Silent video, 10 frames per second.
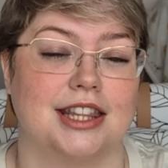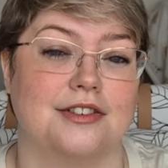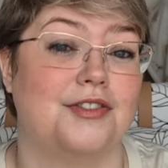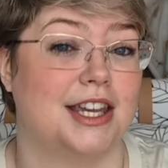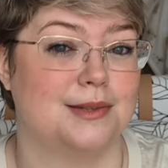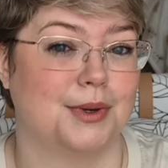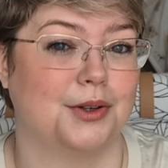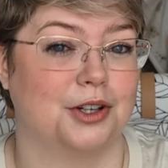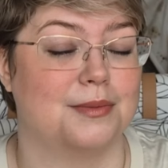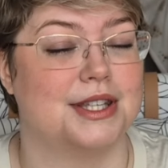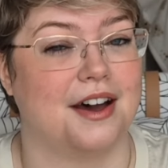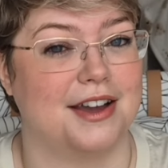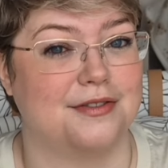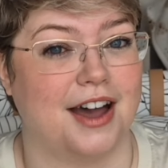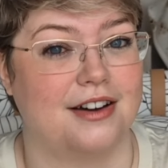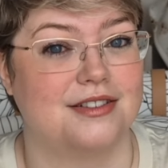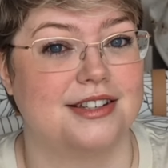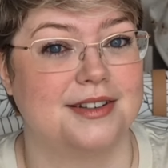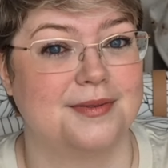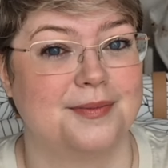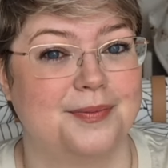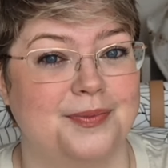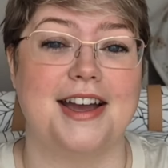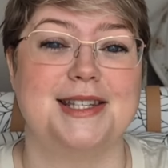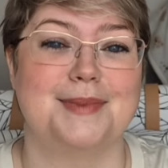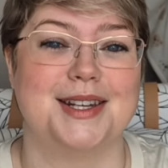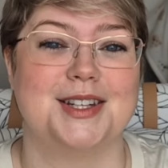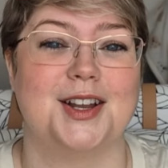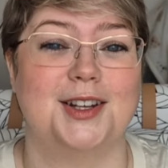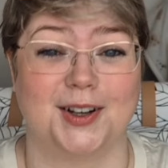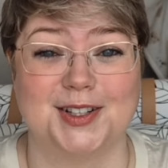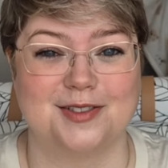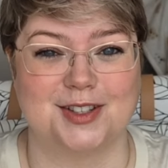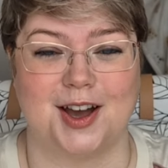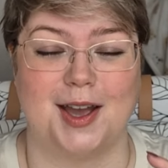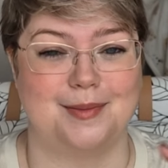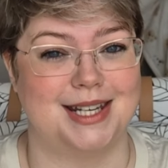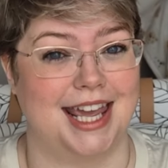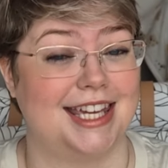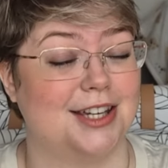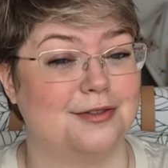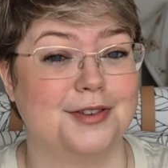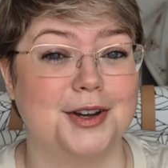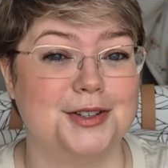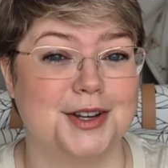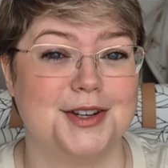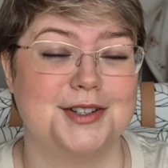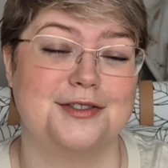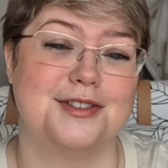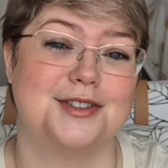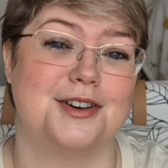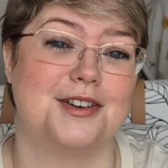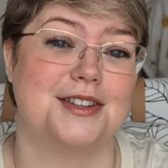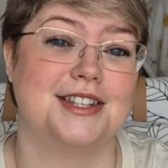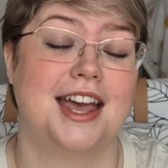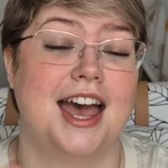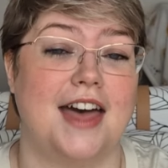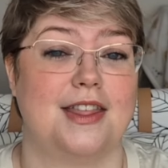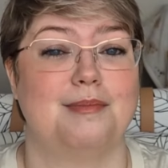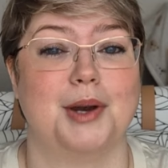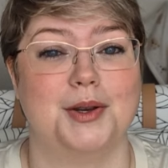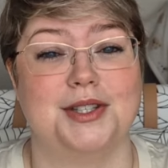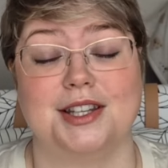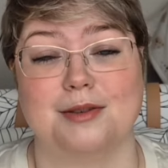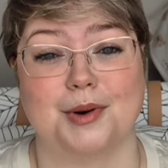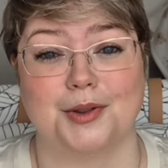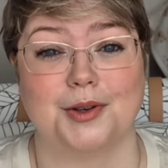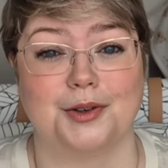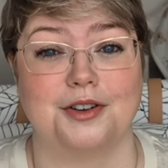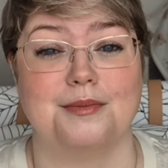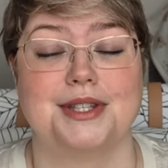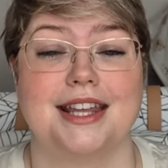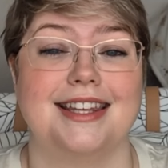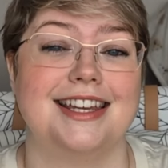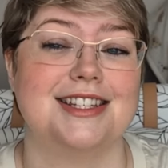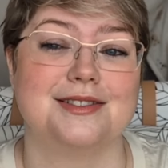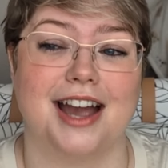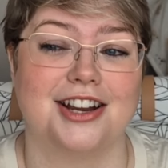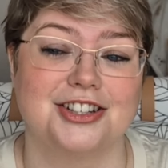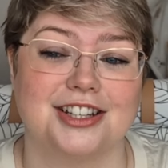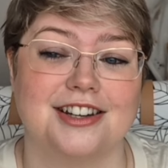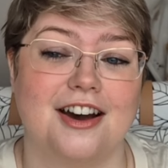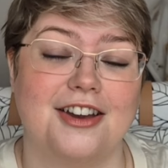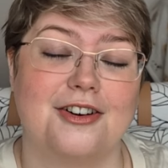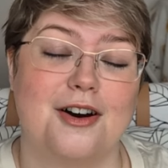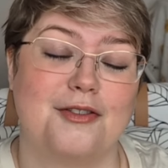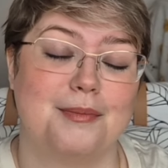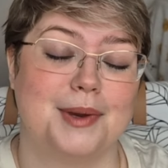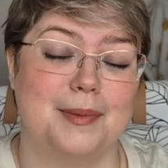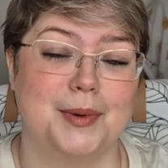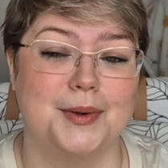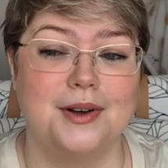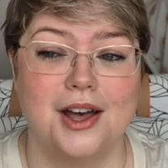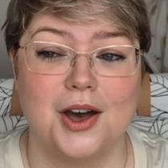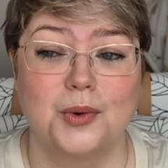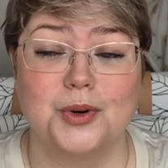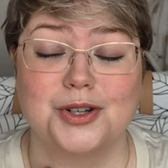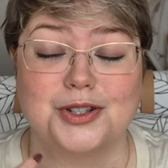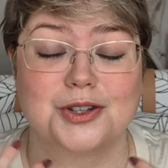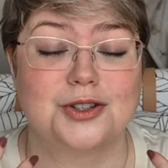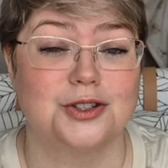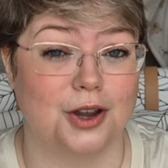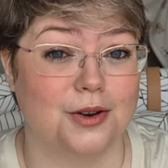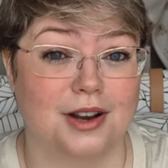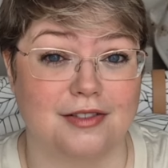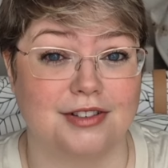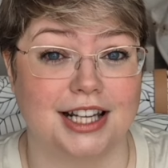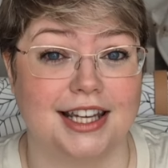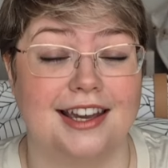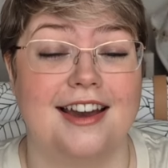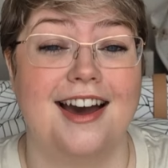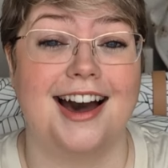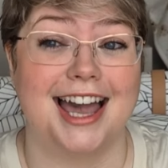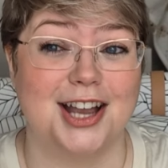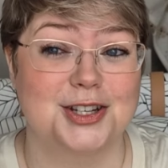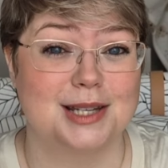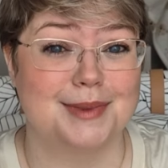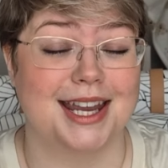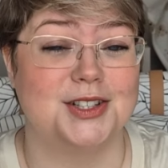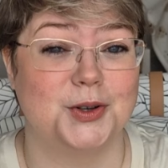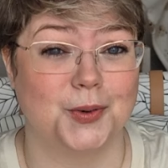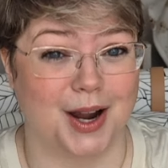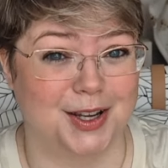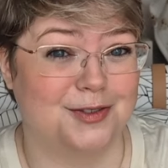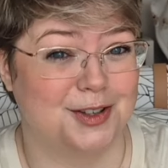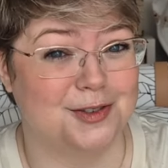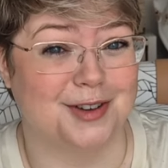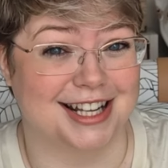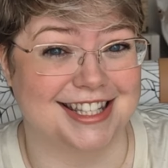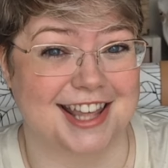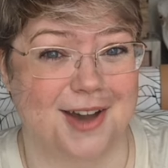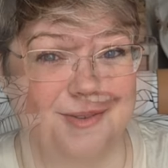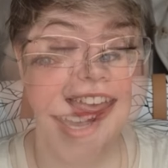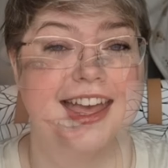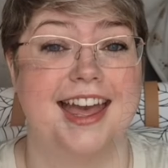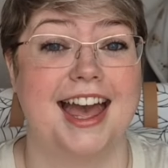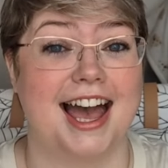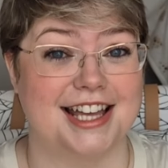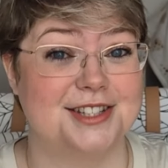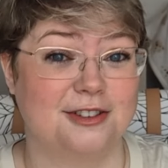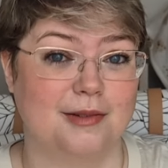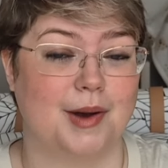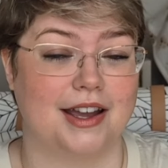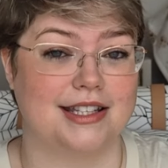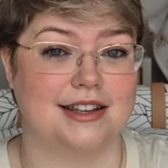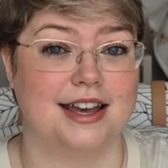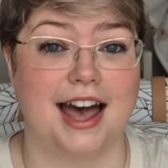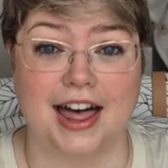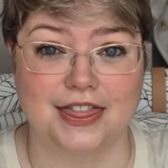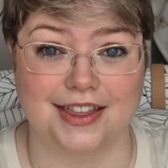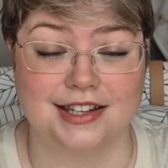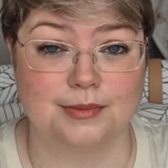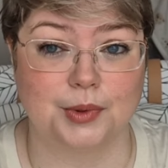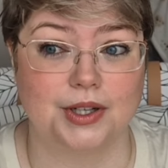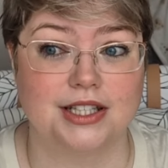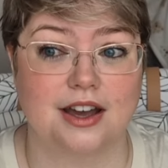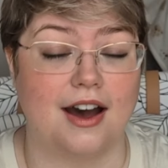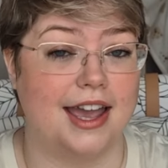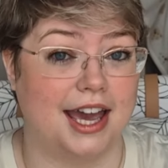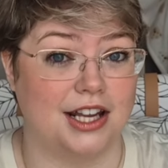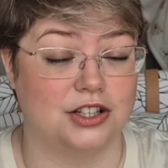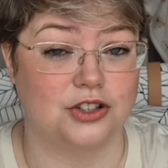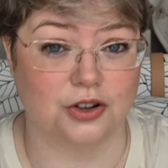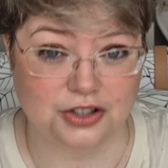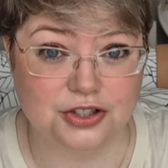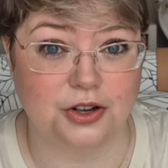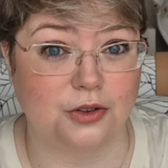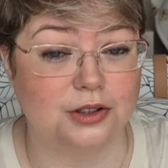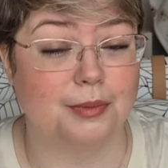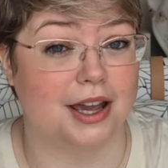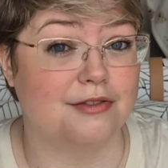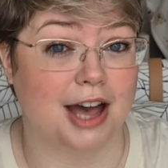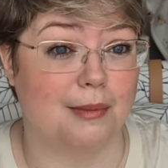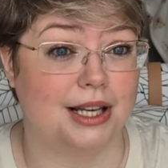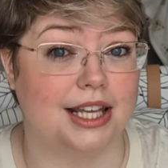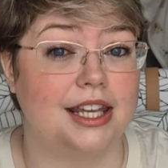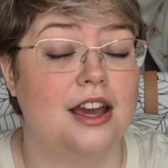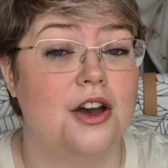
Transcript: the Facebook groups that I'd found. I spent a lot of time taking photos of the dolls and then posting them on the groups, and the interaction I got from people was so lovely. I actually made quite a few friends that way. As a reminder, at this point, I had not told my family,